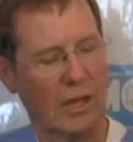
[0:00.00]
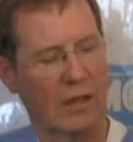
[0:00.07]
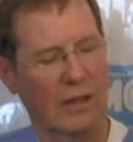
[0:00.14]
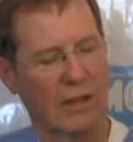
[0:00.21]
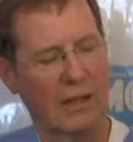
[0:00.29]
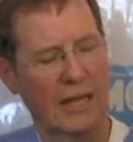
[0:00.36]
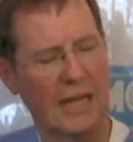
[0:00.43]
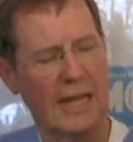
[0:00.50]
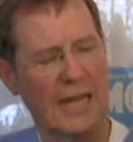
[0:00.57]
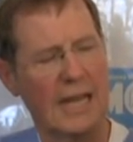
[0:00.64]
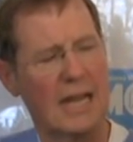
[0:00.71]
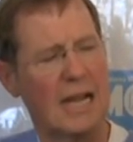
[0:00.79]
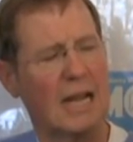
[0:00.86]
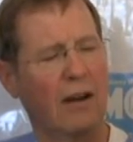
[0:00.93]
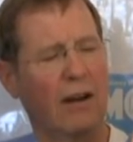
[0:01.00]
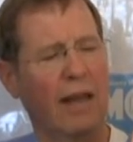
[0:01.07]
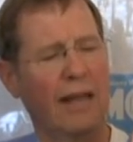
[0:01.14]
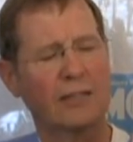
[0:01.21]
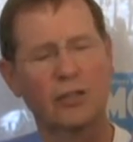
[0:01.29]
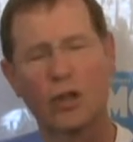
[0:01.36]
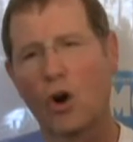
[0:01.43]
The
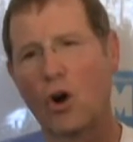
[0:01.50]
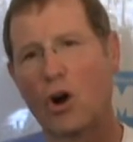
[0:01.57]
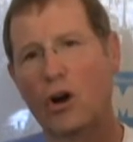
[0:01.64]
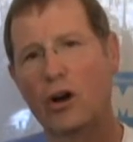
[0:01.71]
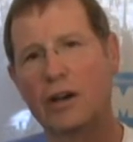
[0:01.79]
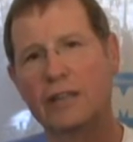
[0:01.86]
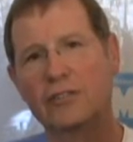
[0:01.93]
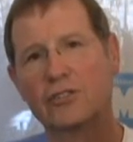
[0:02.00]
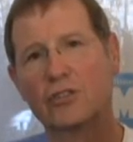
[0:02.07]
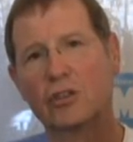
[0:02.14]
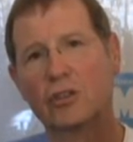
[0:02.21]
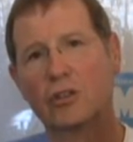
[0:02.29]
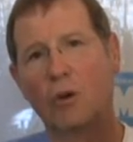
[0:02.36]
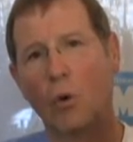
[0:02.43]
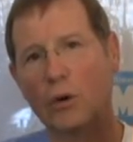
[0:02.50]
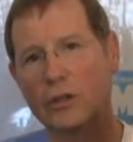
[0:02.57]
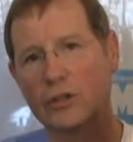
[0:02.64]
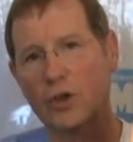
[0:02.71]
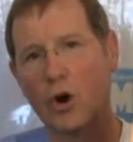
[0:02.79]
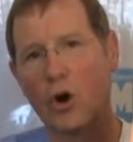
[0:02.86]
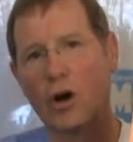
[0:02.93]
next card is
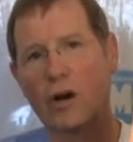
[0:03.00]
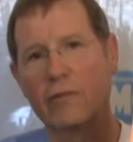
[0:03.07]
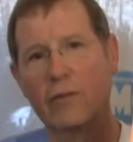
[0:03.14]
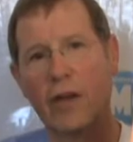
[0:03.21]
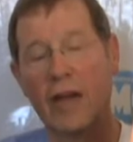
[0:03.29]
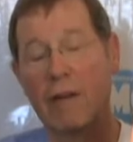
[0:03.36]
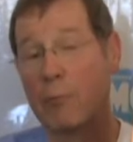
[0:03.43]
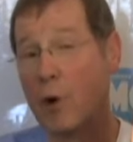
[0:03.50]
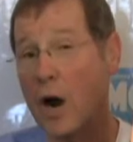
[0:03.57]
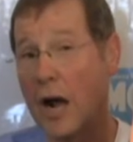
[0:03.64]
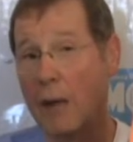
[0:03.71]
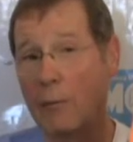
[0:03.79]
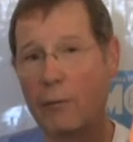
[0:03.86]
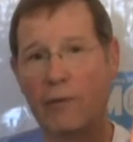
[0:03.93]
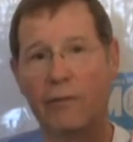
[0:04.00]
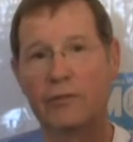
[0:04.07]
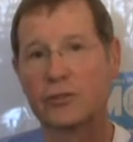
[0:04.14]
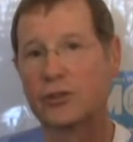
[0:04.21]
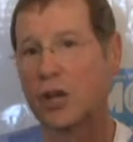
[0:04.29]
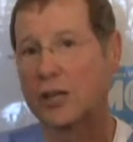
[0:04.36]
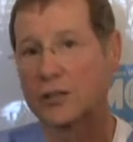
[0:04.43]
orange card. If you have a problem with
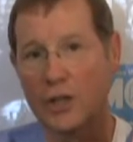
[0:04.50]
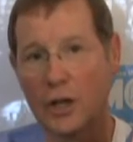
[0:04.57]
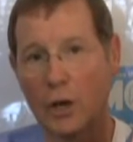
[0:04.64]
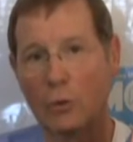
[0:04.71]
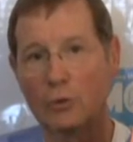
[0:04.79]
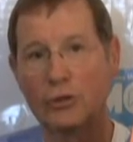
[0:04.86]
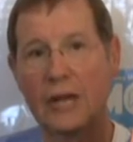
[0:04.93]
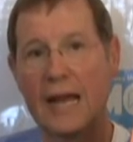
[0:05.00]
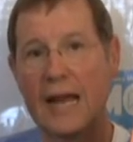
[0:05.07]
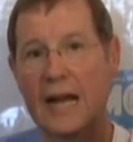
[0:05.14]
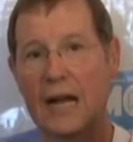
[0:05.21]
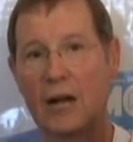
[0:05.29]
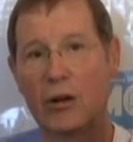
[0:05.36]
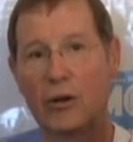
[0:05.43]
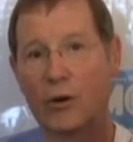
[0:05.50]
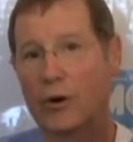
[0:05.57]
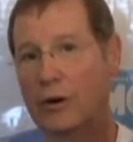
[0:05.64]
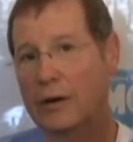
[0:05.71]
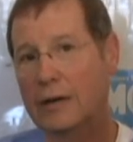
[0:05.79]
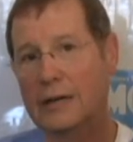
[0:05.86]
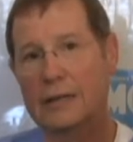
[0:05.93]
suction goes down
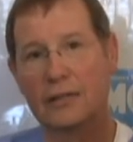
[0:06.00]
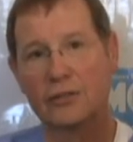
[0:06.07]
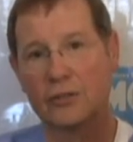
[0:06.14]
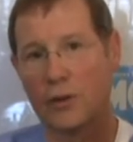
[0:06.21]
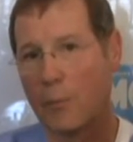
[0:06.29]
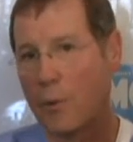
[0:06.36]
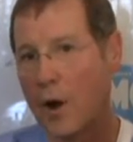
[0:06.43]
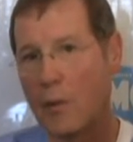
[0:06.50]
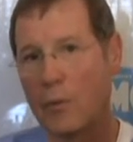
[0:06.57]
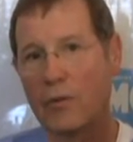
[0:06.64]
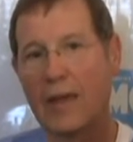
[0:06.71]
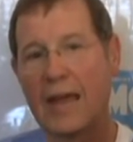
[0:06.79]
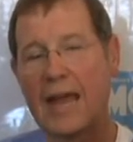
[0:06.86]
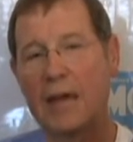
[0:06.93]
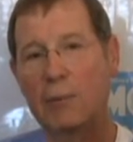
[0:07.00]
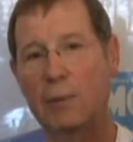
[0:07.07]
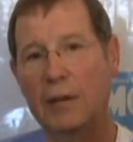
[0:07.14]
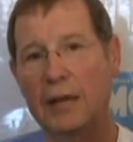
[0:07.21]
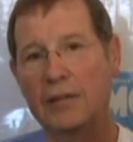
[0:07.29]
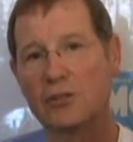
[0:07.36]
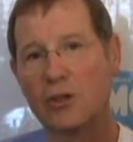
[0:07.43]
or a problem with a
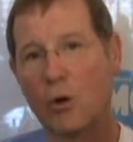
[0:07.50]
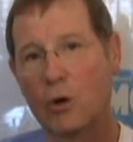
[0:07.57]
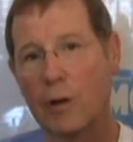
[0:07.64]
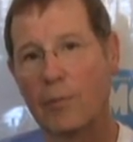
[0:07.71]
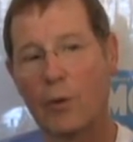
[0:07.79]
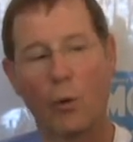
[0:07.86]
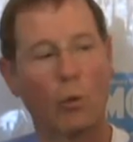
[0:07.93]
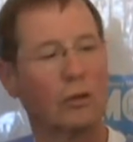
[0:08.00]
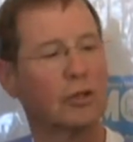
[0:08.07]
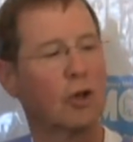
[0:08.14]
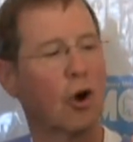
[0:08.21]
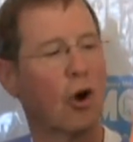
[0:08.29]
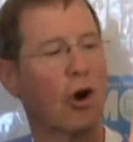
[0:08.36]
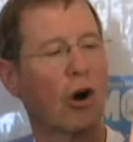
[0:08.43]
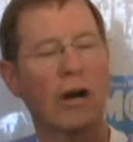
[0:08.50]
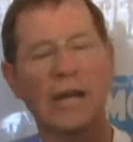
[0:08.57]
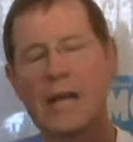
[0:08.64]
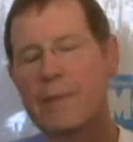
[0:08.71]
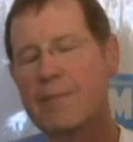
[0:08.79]
handpiece, hold up the orange card,